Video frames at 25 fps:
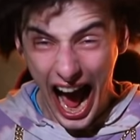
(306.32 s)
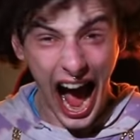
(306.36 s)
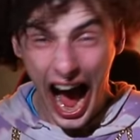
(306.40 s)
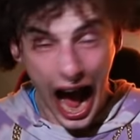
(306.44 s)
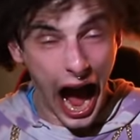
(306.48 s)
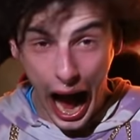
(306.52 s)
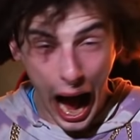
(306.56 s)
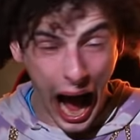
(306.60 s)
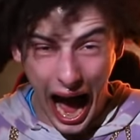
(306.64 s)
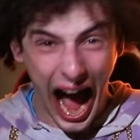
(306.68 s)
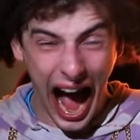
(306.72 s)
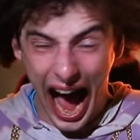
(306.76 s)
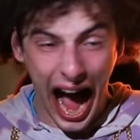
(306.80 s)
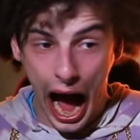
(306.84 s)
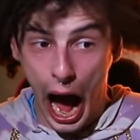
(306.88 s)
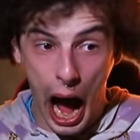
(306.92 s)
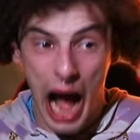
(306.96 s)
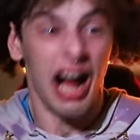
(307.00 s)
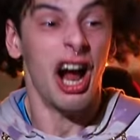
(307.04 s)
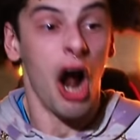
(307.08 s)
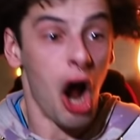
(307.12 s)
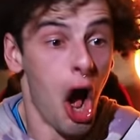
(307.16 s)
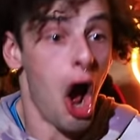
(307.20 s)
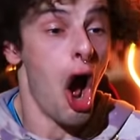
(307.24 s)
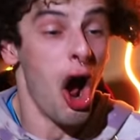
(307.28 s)
It's
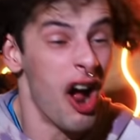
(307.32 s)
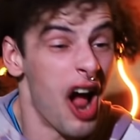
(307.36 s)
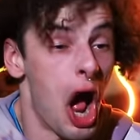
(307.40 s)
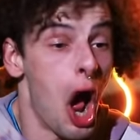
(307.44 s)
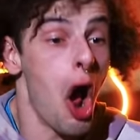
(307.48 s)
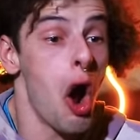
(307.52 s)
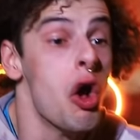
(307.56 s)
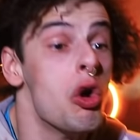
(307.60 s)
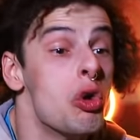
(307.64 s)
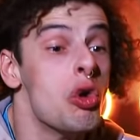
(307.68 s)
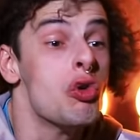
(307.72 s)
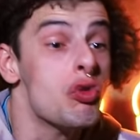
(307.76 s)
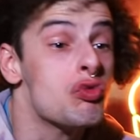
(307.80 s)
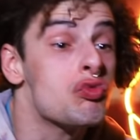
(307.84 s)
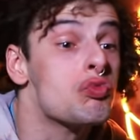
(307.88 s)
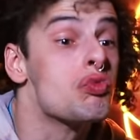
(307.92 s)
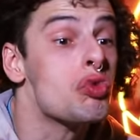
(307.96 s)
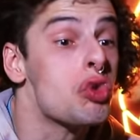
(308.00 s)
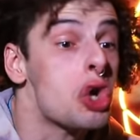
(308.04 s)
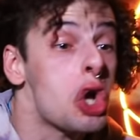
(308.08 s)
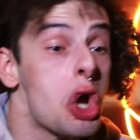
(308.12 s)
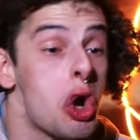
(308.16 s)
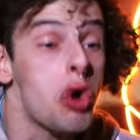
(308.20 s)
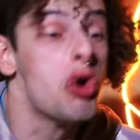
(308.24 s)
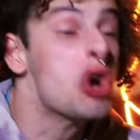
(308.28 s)
amazing!
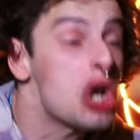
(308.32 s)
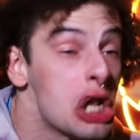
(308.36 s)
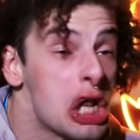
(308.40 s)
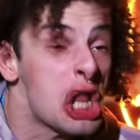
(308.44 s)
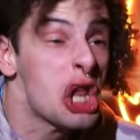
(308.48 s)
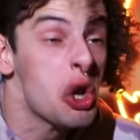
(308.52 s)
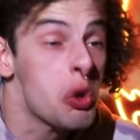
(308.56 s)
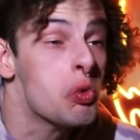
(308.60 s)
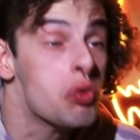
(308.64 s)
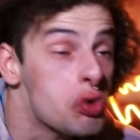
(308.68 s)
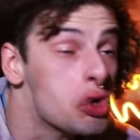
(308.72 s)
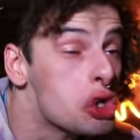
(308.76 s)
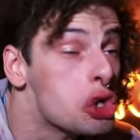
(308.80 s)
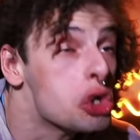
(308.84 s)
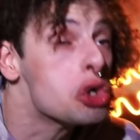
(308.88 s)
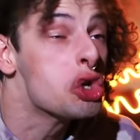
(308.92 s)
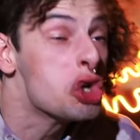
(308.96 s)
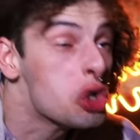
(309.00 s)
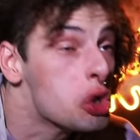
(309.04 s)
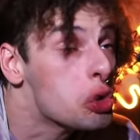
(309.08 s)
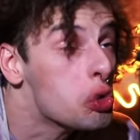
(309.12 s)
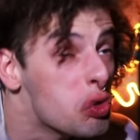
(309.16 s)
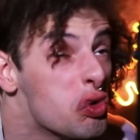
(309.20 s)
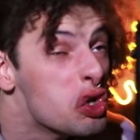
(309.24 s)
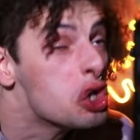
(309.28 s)
I love it
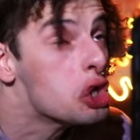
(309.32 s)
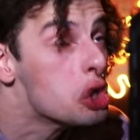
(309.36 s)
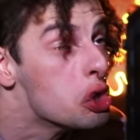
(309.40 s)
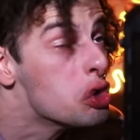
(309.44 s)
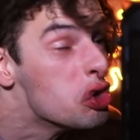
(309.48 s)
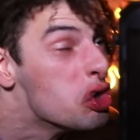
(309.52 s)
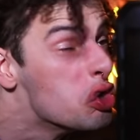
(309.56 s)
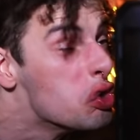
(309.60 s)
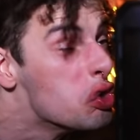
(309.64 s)
already!